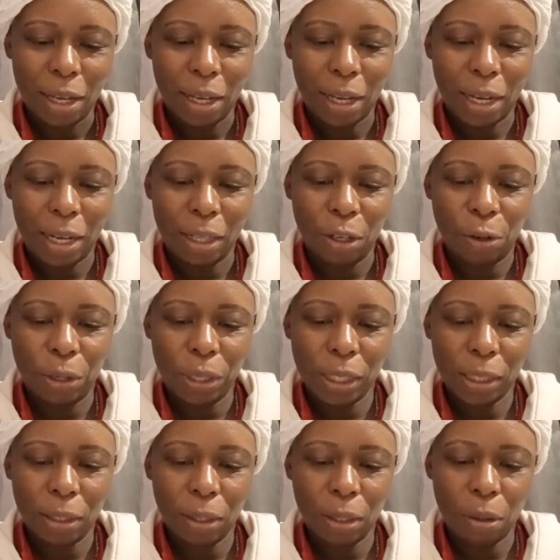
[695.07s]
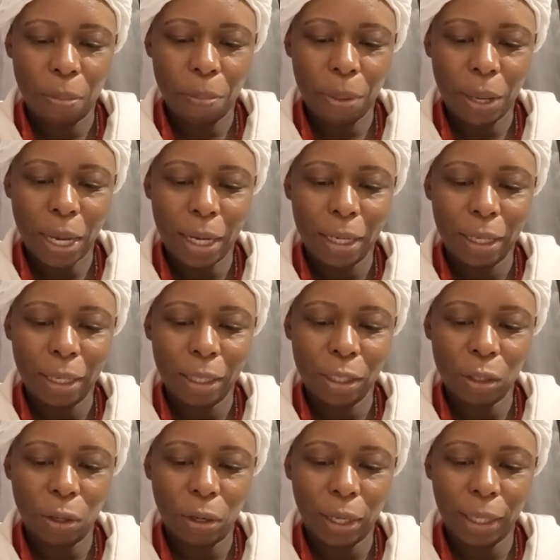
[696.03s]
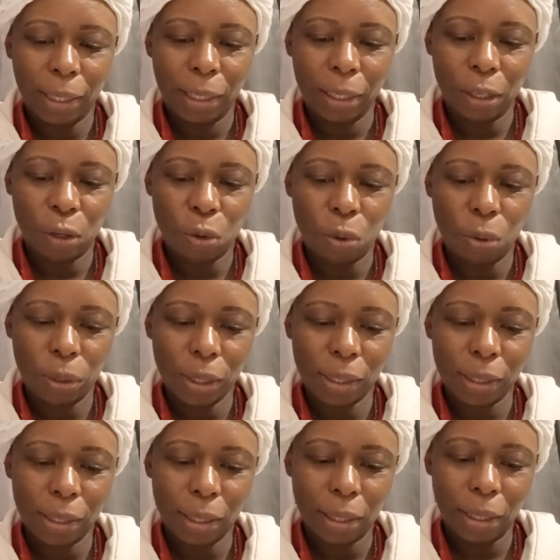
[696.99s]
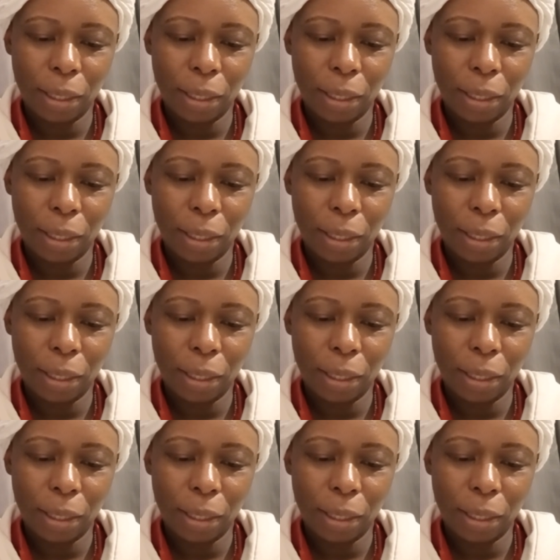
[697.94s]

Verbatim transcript: And the crystal companions are clear quartz,